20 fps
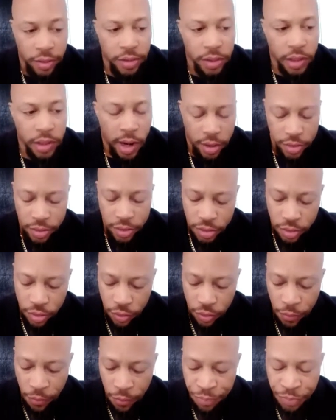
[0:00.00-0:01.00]
Allow us
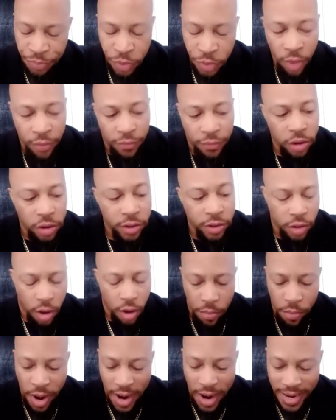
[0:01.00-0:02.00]
to focus our
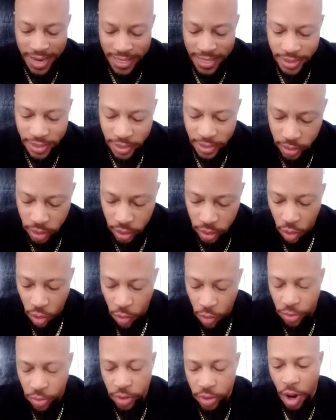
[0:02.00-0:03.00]
minds and
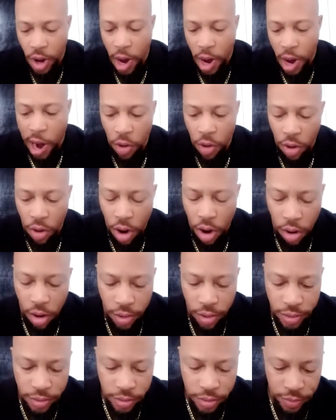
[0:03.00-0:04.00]
open our
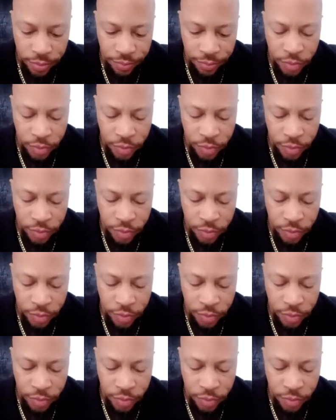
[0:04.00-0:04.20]
hearts.